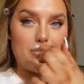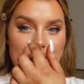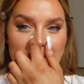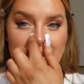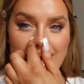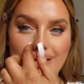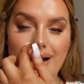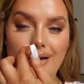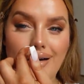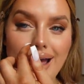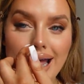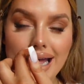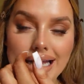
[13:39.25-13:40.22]
my hair
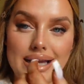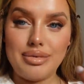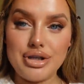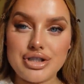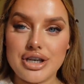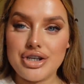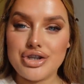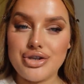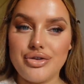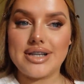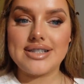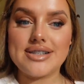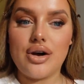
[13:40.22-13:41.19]
out. Then we're just gonna
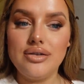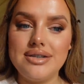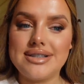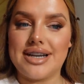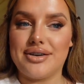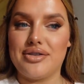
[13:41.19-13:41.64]
shoot this content.